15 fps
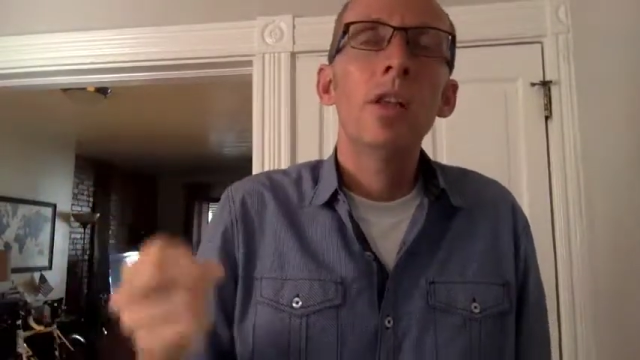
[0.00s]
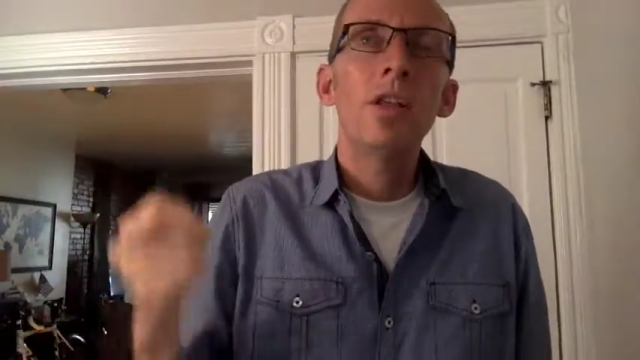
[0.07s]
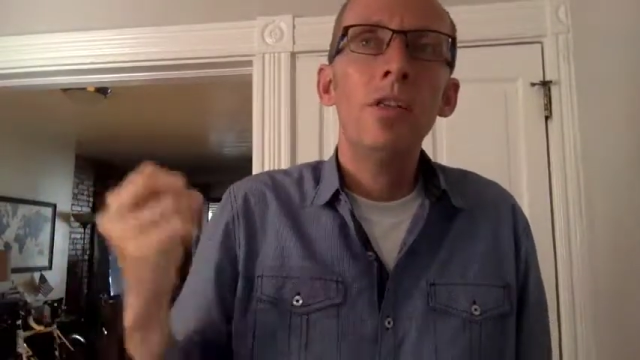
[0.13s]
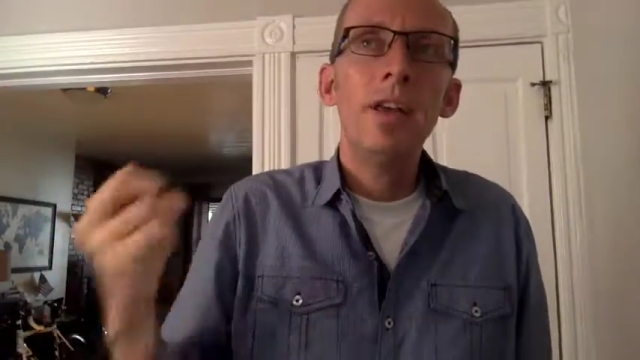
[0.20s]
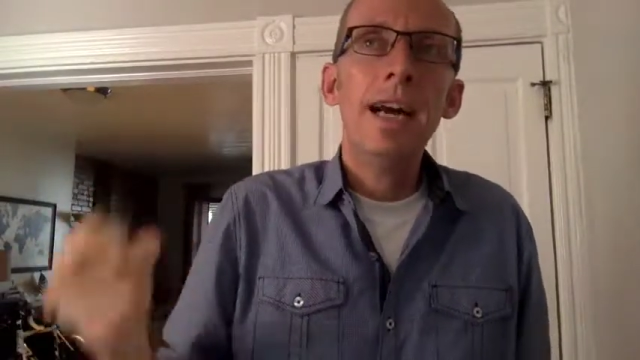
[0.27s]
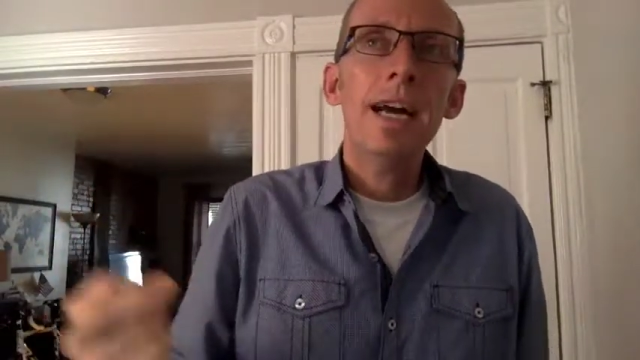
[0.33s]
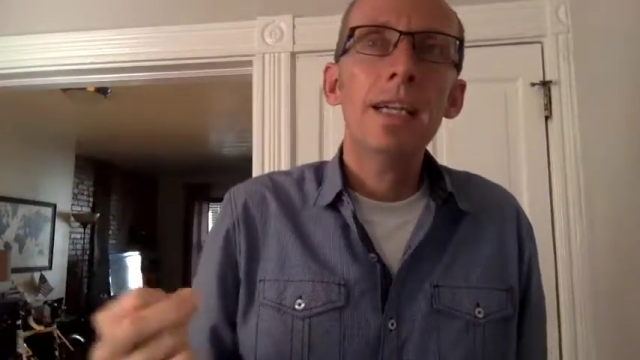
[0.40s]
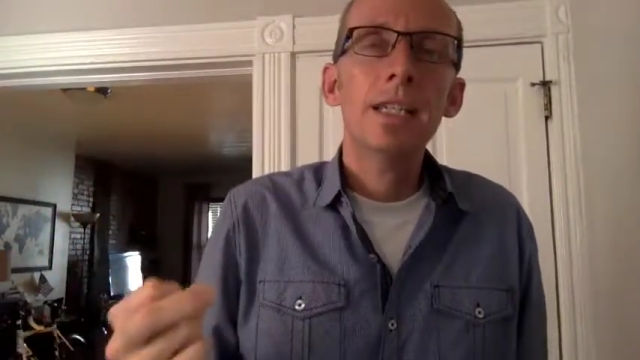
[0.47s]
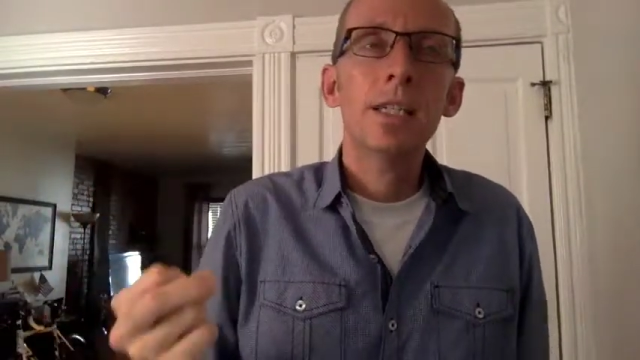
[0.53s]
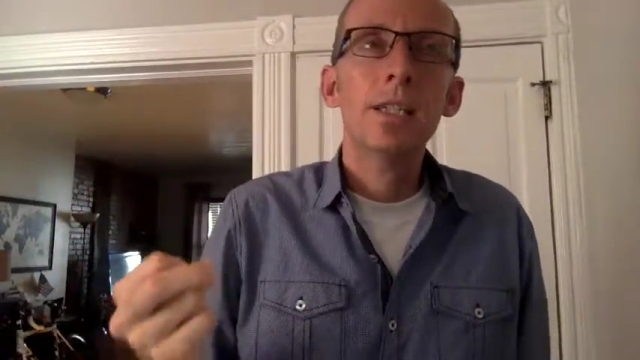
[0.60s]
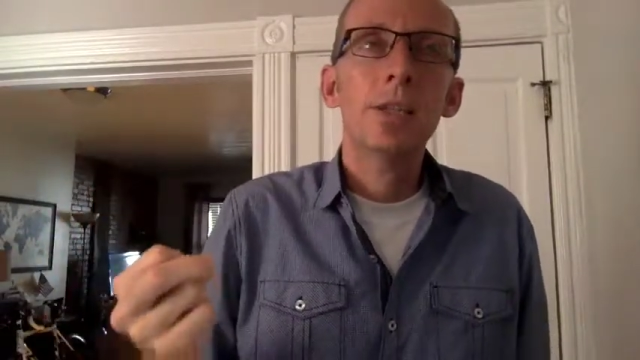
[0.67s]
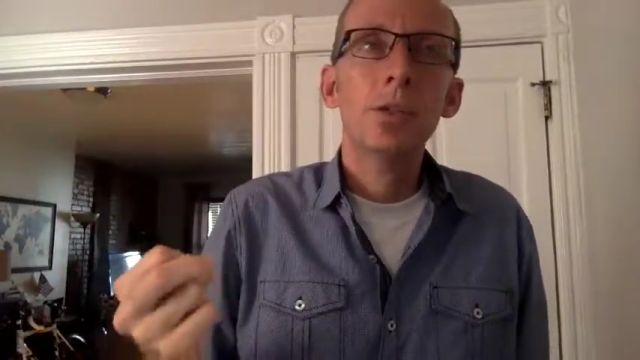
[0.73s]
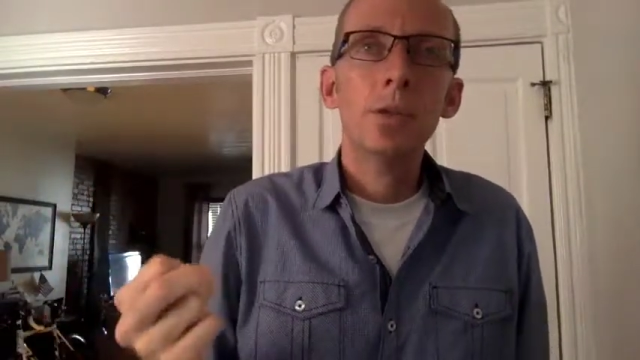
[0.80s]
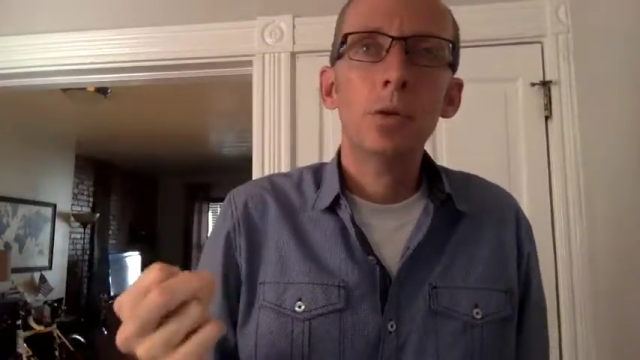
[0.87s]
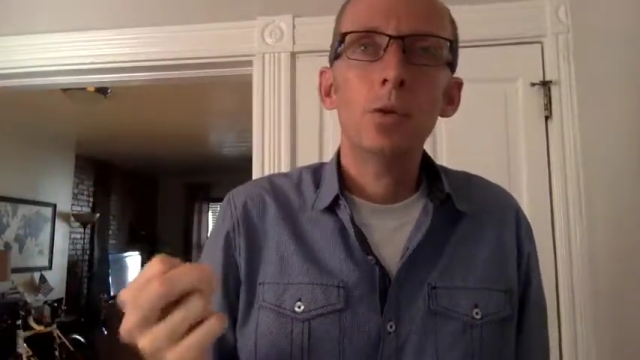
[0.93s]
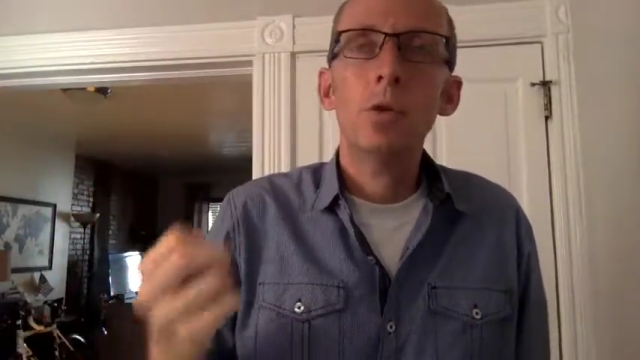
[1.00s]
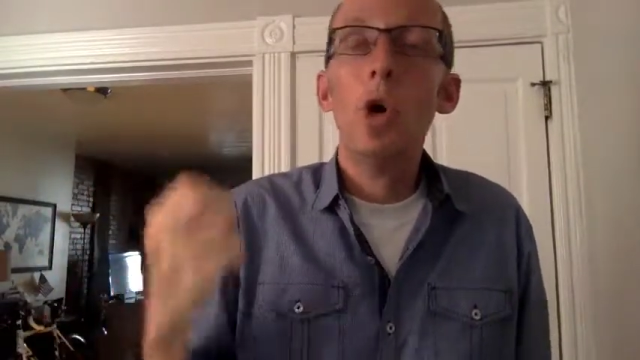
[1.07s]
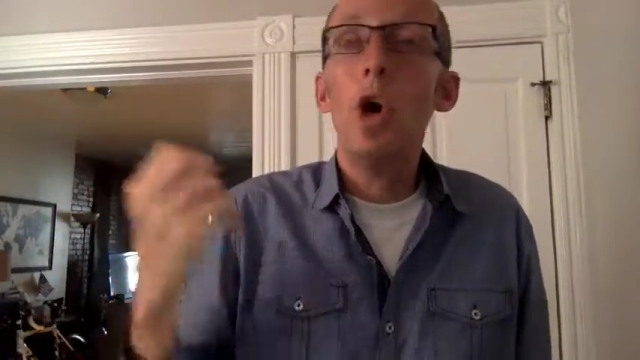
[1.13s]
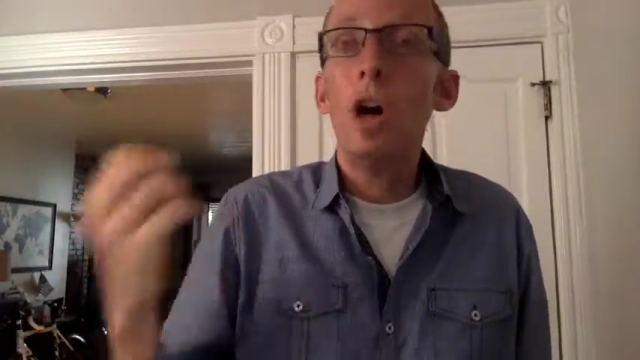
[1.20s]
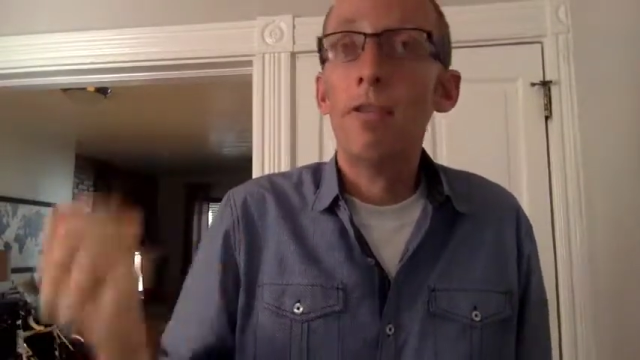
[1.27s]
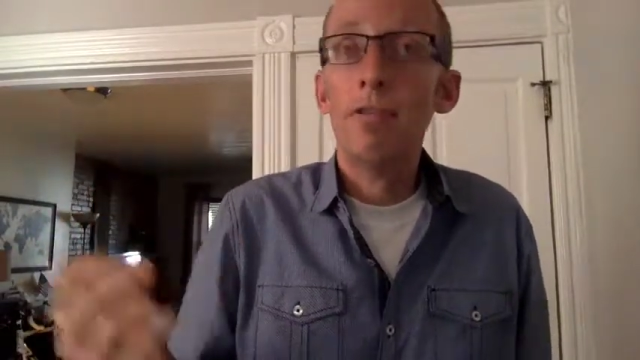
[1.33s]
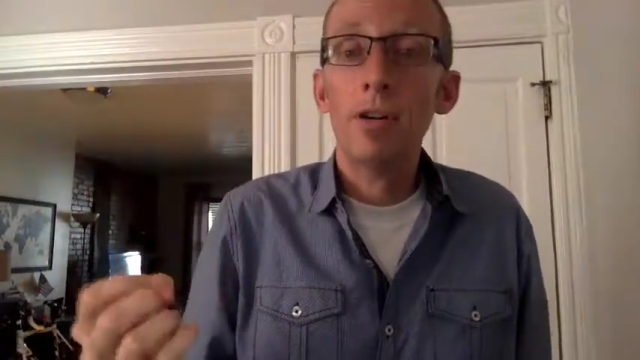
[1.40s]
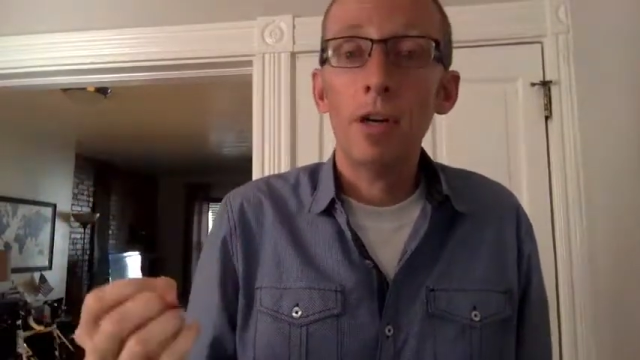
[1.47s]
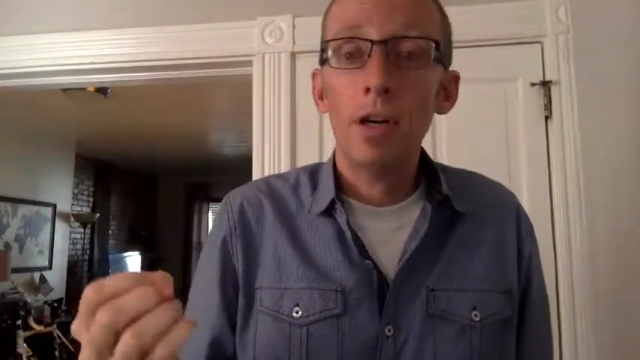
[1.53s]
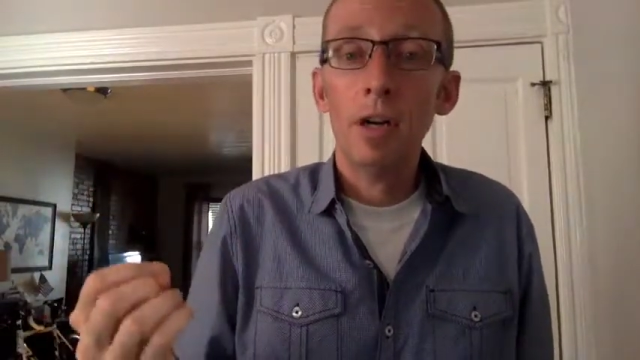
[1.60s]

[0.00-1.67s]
that you offer.